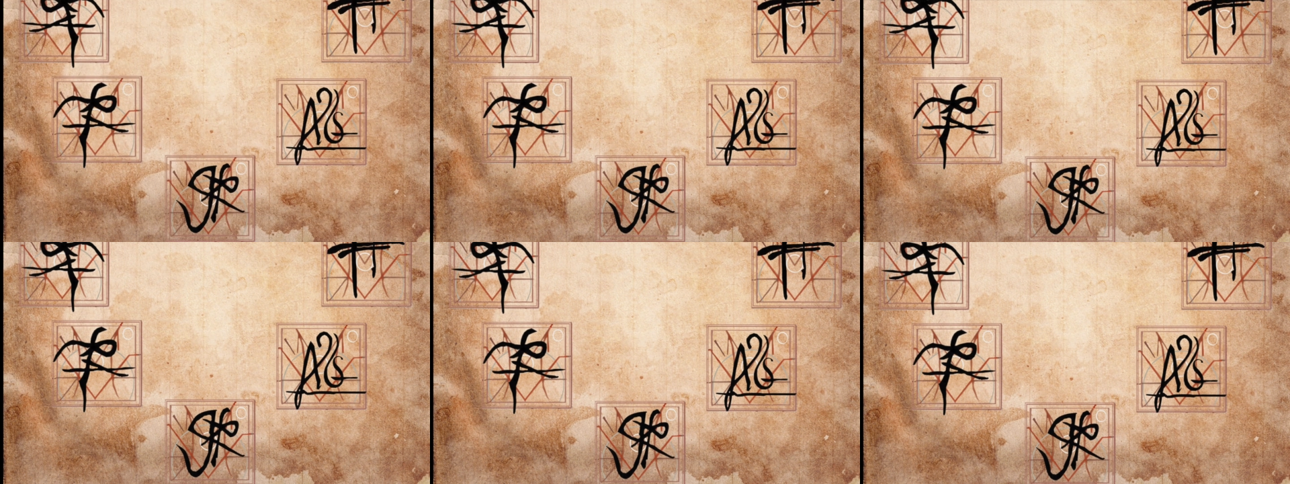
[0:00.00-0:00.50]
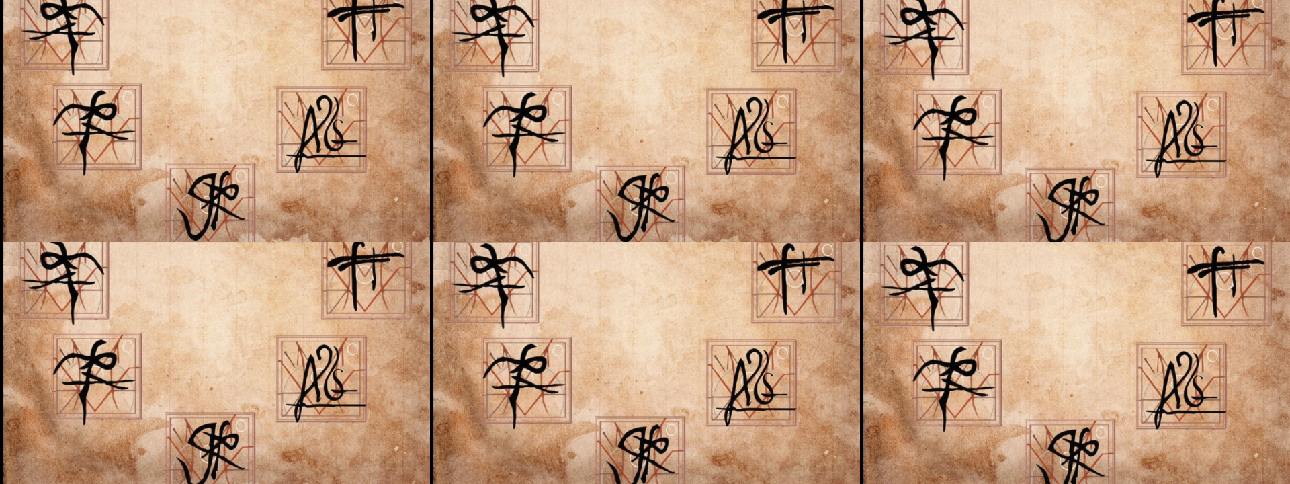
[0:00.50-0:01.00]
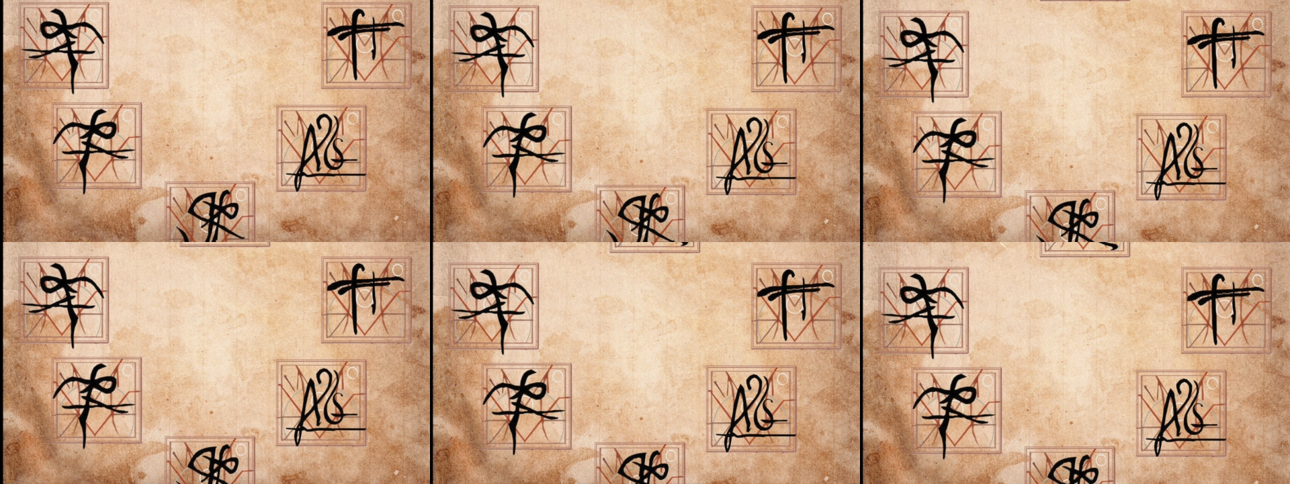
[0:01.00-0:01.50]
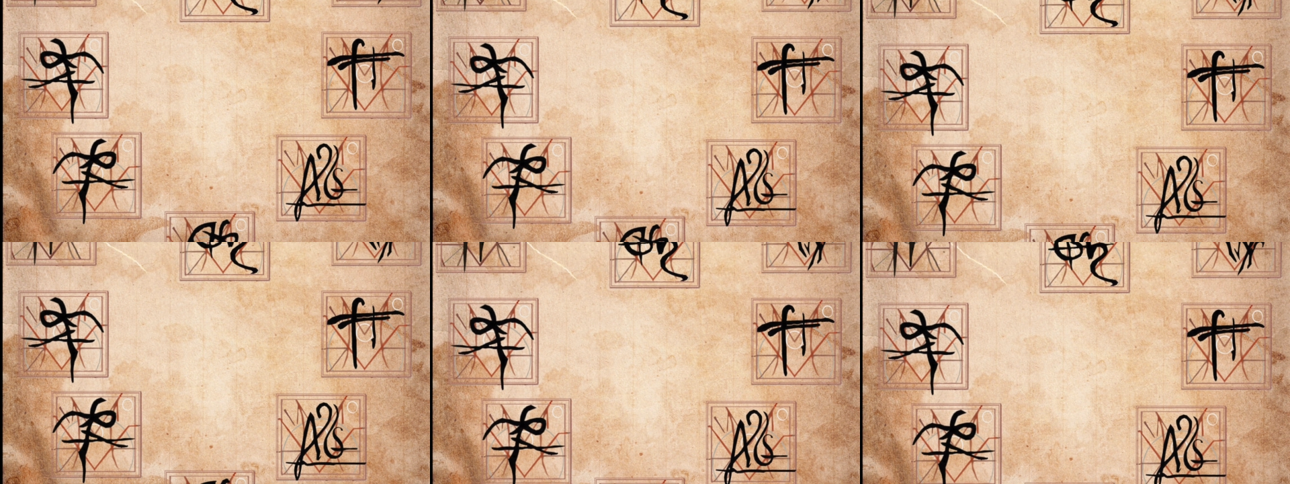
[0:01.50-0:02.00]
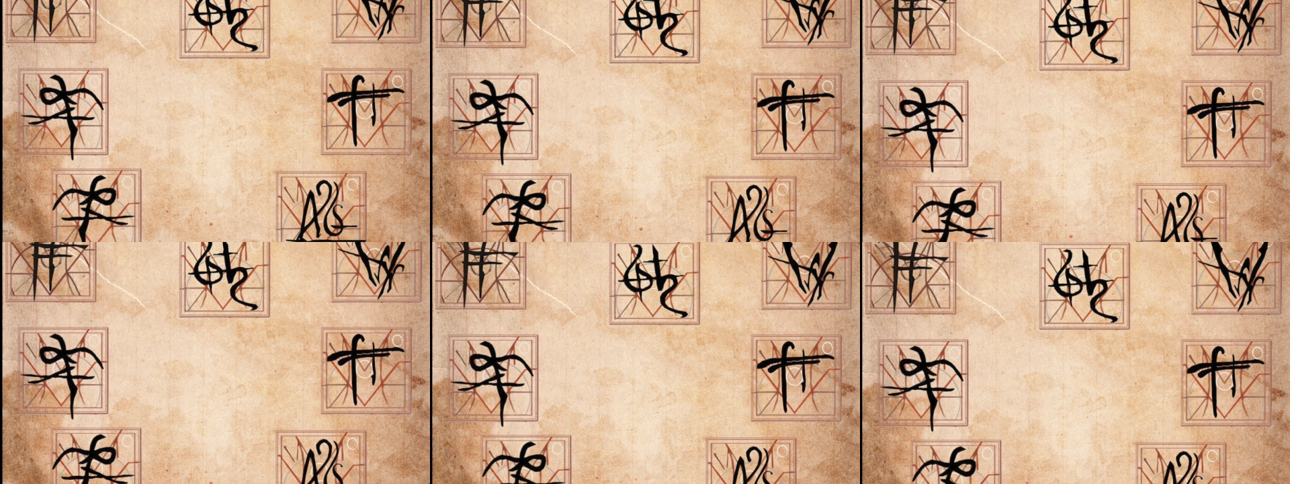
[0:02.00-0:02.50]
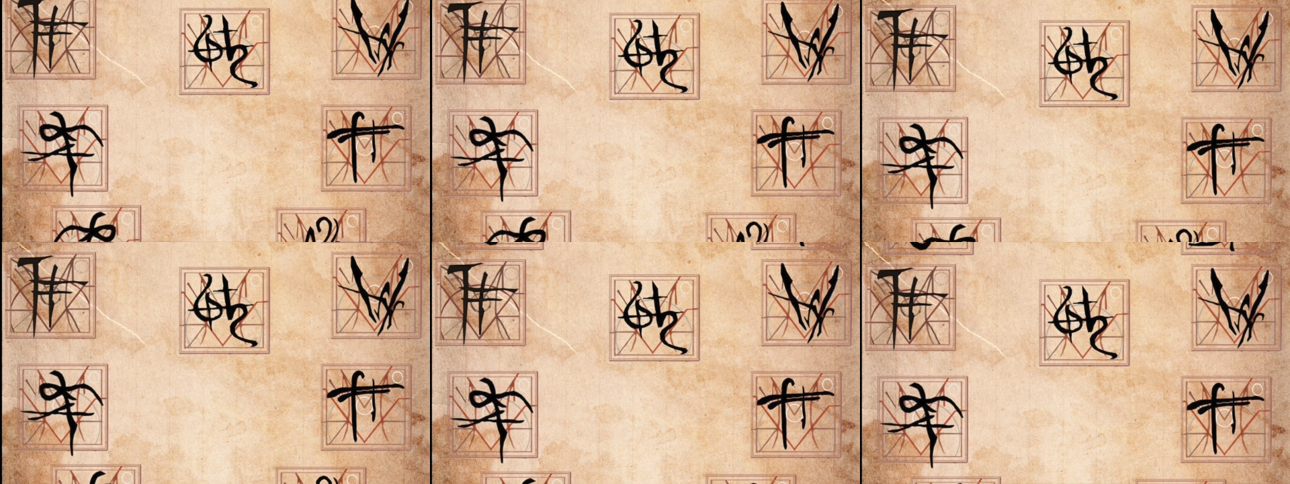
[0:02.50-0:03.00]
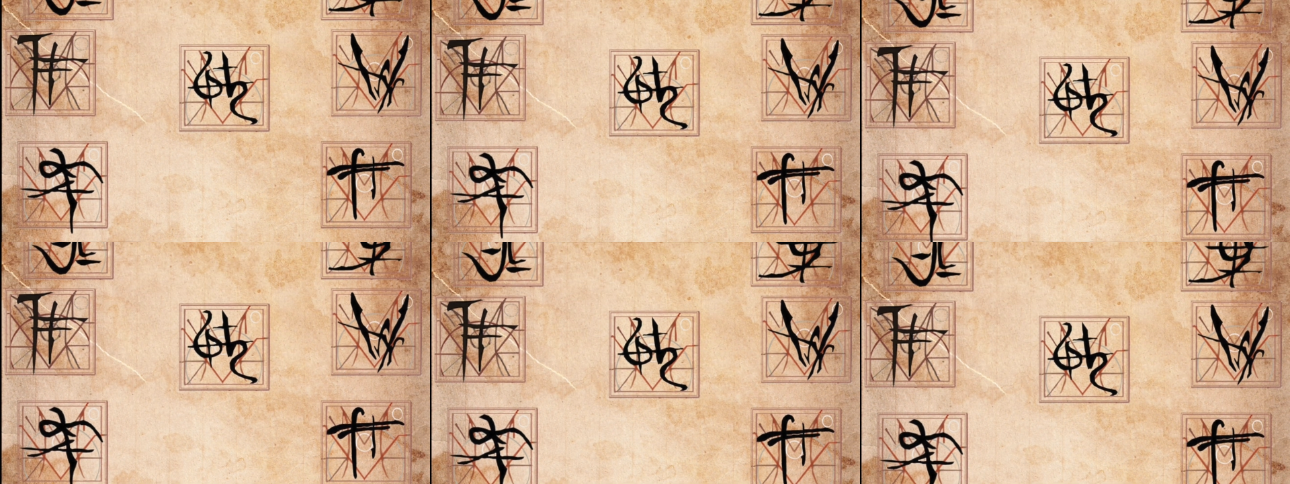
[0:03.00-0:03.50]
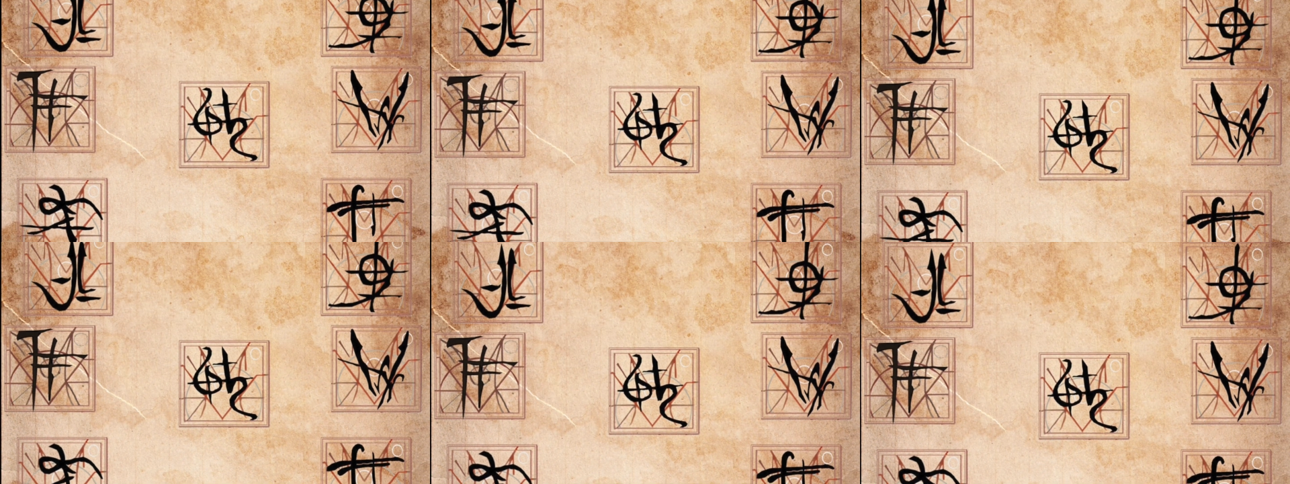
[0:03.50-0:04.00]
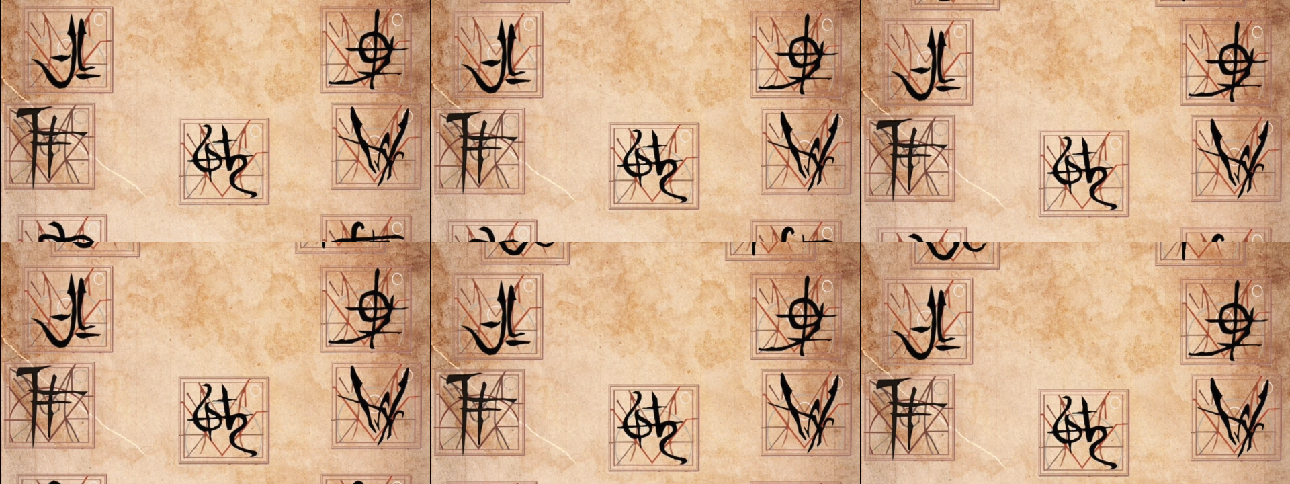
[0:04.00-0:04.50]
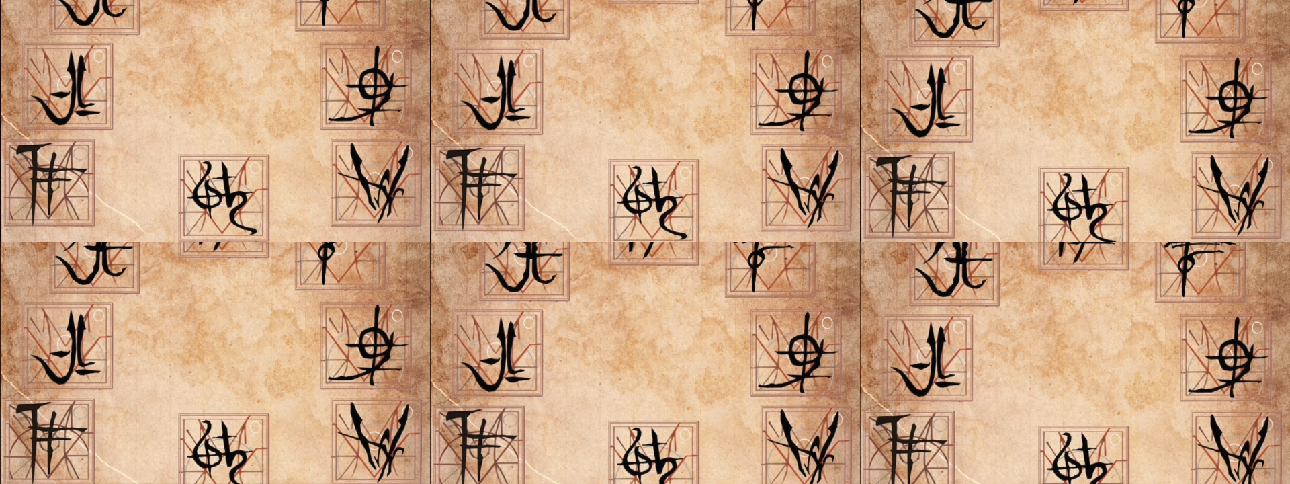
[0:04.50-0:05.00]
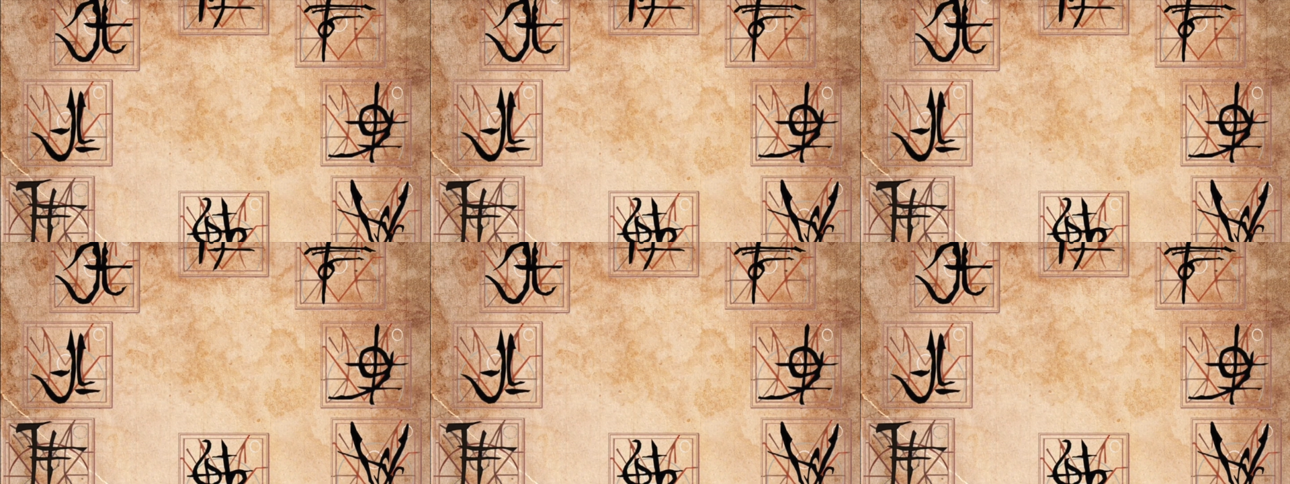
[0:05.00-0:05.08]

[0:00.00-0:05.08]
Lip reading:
(no speaker visible)